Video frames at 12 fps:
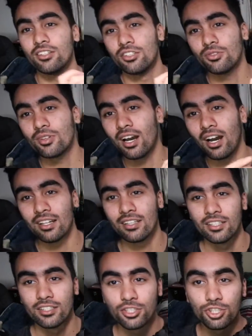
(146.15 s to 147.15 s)
you got
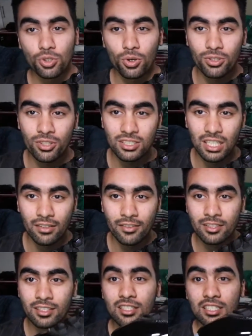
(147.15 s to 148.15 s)
the Jordan
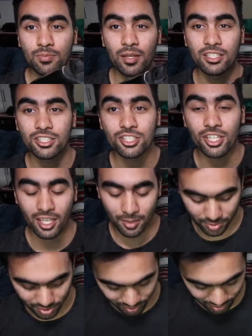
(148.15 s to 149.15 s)
11 Space
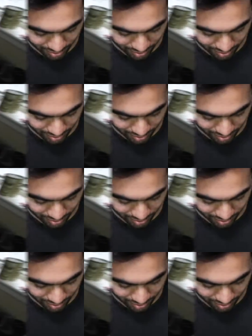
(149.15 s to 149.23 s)
Jams.